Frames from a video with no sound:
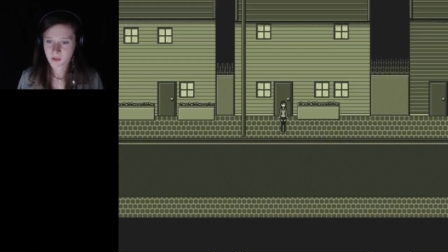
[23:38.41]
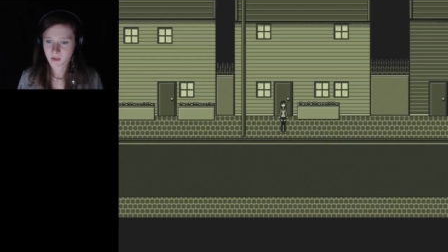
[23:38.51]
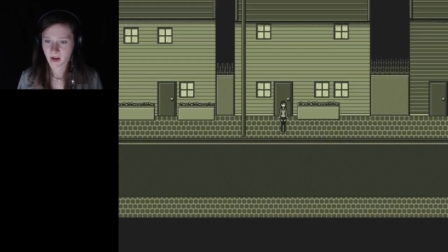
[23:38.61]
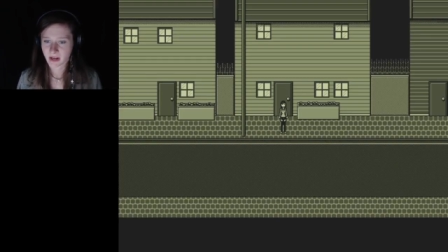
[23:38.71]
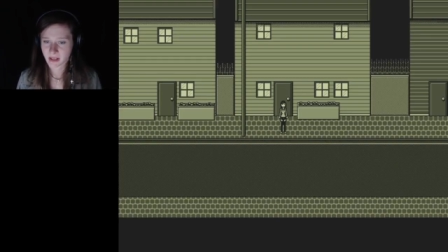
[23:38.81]

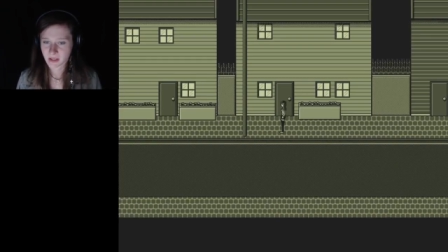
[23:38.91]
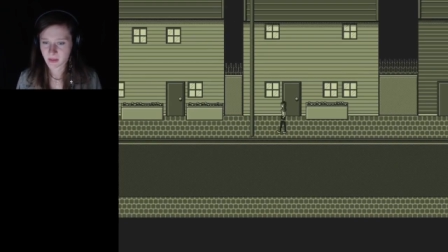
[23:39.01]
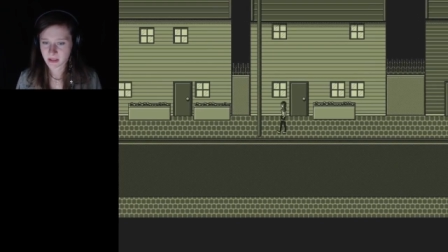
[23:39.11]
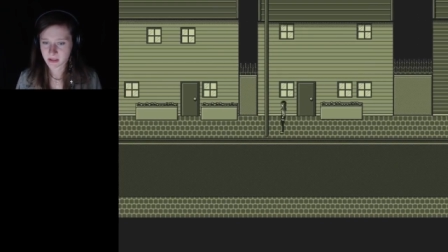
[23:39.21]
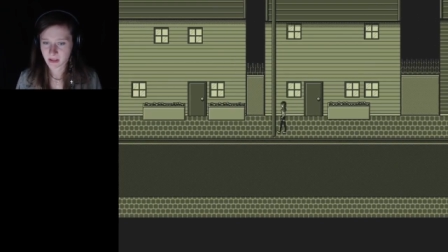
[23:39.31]
try not
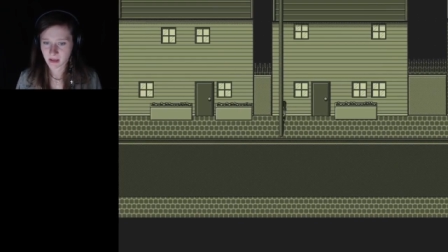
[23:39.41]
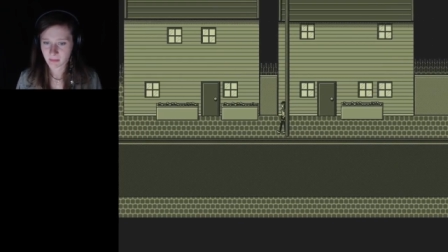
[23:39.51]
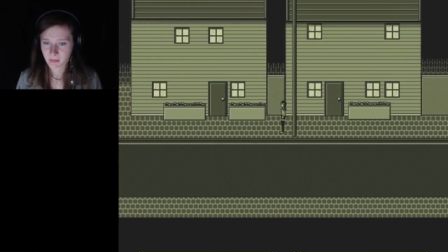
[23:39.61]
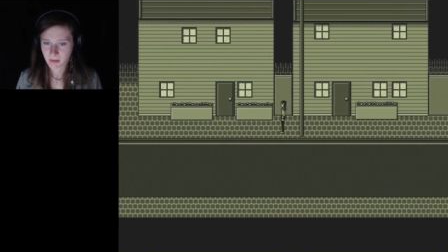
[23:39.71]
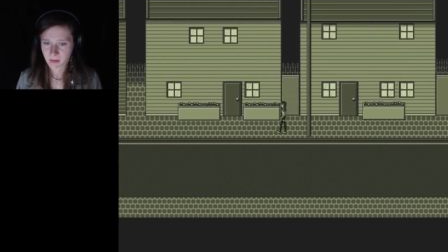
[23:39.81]
to waste
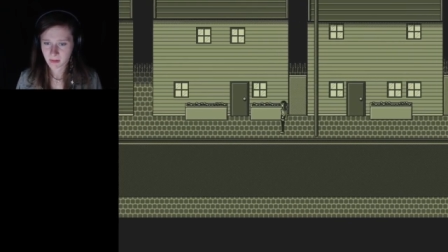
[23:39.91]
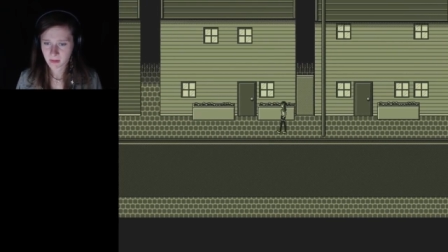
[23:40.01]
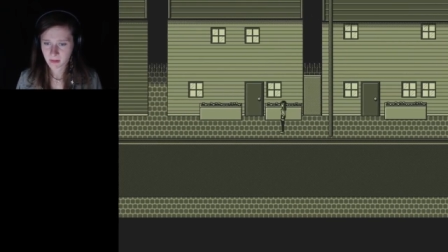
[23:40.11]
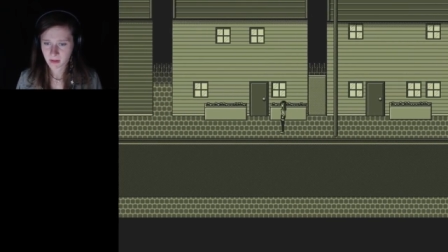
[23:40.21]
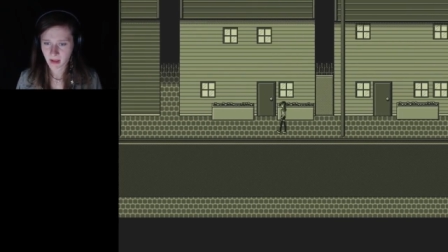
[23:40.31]
time.
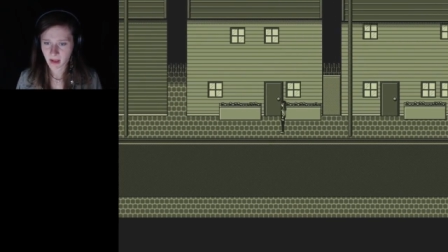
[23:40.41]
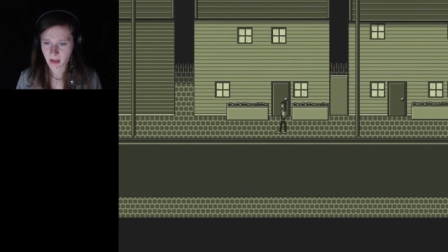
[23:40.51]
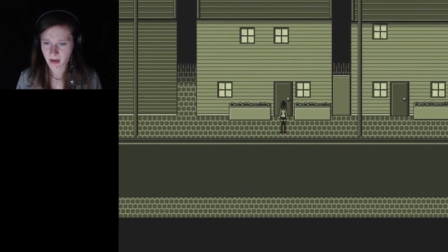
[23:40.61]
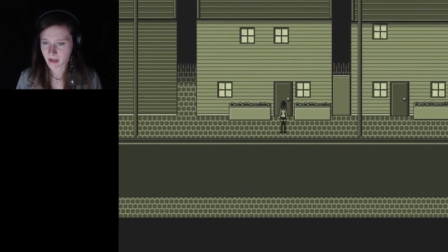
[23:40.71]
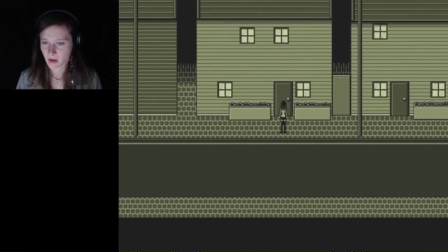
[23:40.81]

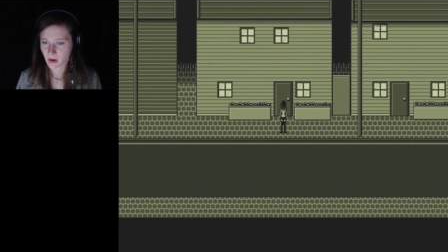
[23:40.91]
Can I